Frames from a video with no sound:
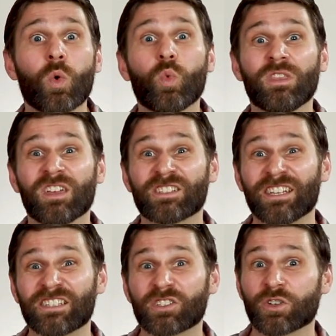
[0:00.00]
when there's
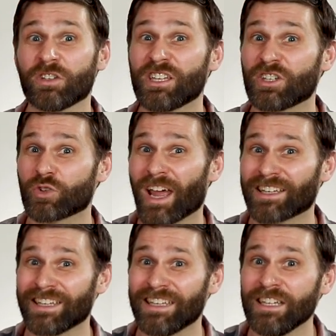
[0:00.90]
externally
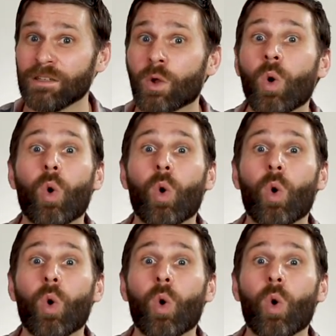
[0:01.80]
contracted heat